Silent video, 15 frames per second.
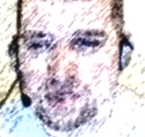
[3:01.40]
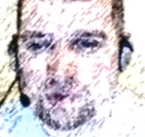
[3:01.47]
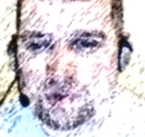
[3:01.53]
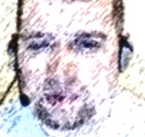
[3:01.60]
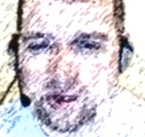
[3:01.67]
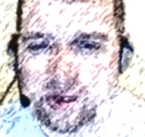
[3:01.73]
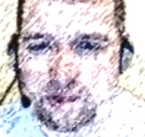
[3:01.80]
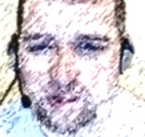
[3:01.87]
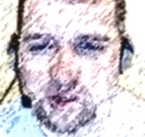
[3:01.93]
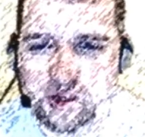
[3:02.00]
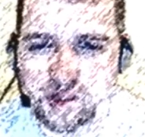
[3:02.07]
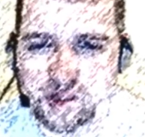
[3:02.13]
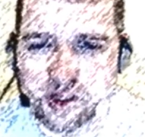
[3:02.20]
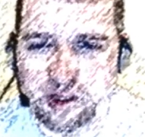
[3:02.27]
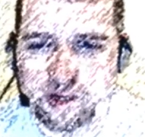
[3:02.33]
it would be
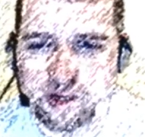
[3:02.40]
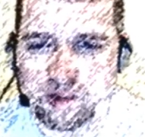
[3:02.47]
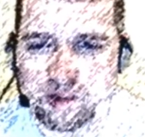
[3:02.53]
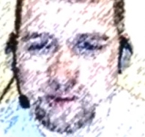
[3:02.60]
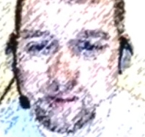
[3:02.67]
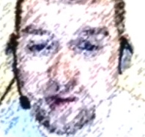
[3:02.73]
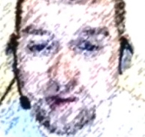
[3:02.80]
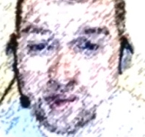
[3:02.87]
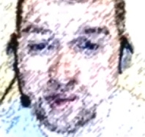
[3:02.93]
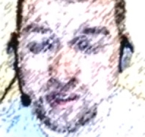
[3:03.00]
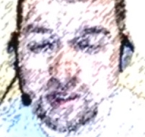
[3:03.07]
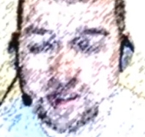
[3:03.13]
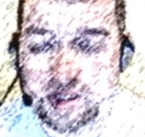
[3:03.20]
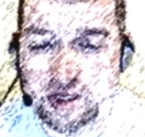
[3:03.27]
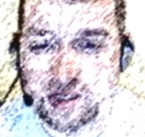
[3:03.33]
amusing to
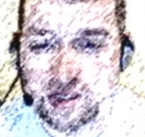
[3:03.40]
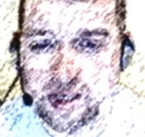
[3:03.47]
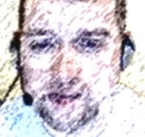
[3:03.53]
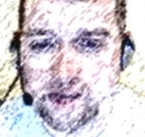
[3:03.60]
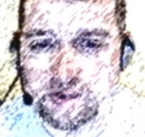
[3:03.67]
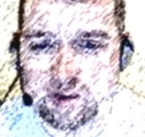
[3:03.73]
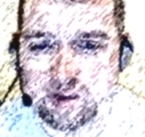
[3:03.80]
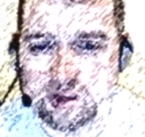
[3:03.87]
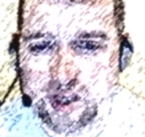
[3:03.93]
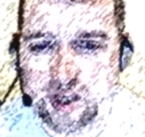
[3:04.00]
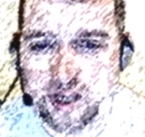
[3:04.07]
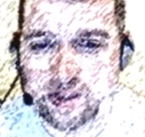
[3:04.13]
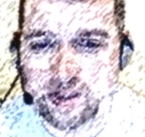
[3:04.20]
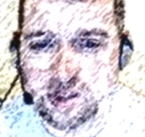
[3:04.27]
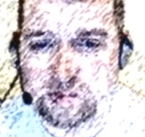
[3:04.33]
see a skeptic reel
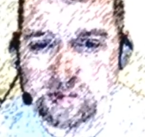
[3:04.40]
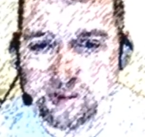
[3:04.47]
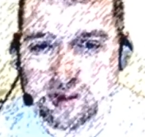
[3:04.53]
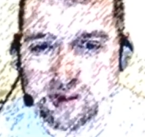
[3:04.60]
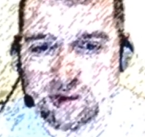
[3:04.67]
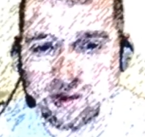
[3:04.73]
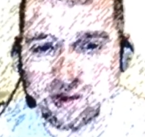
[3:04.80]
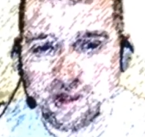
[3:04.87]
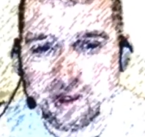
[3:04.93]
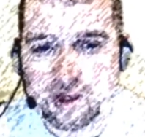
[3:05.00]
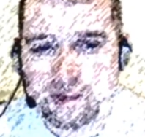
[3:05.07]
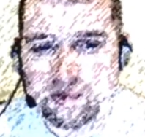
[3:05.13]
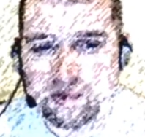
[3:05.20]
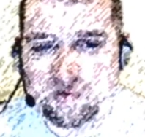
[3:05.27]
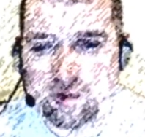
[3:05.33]
out the spiel
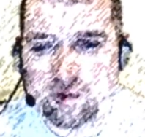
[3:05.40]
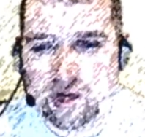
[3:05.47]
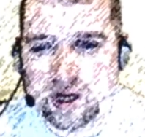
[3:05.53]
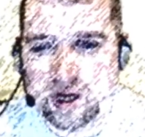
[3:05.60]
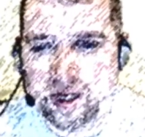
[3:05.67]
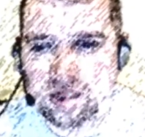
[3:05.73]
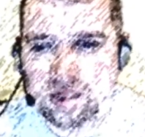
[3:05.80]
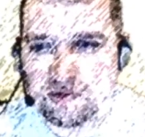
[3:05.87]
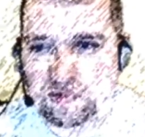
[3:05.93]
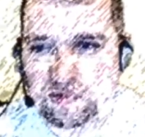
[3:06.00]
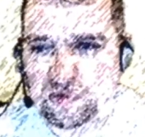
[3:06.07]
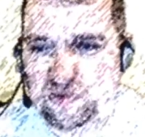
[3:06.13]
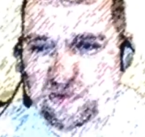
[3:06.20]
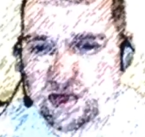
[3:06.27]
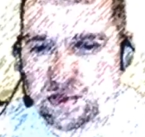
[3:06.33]
before an audience of
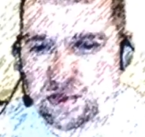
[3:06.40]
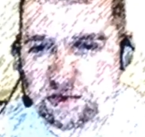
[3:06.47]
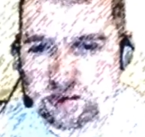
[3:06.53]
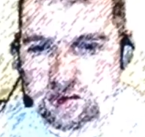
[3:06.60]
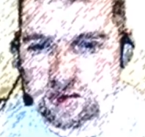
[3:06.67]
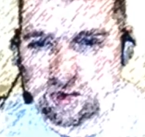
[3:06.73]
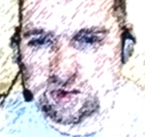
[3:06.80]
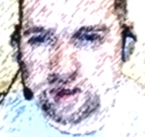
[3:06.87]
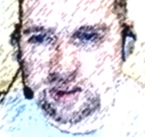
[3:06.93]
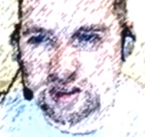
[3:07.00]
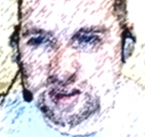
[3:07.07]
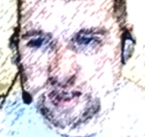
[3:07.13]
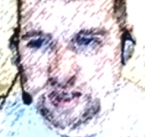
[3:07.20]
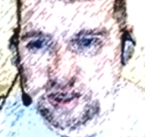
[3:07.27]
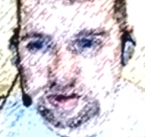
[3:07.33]
professional historians
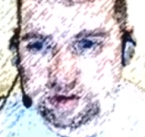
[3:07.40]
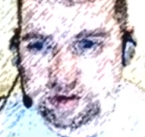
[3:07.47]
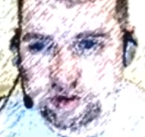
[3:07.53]
and textual